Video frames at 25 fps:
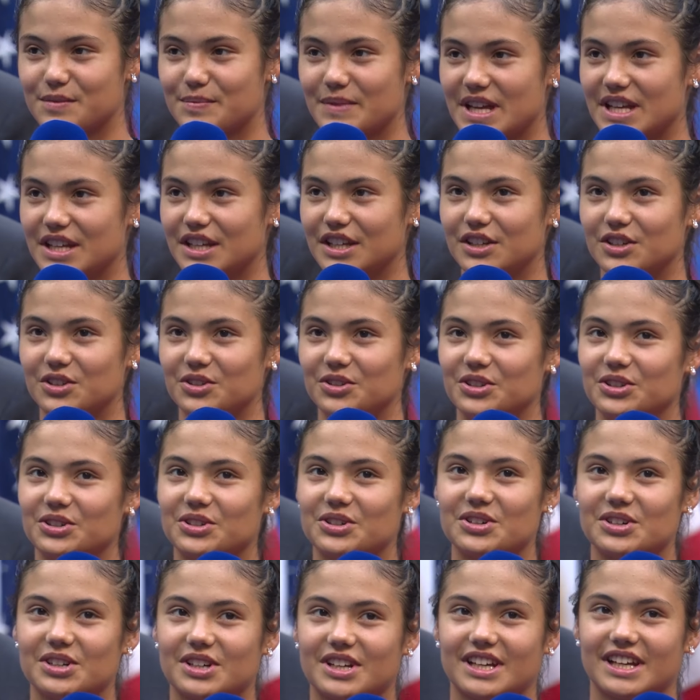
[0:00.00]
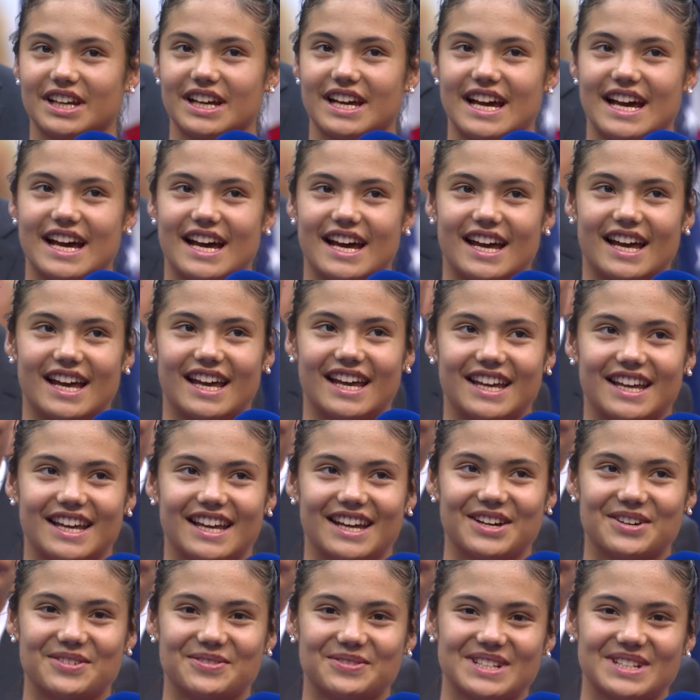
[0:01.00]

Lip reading: spent in New York, I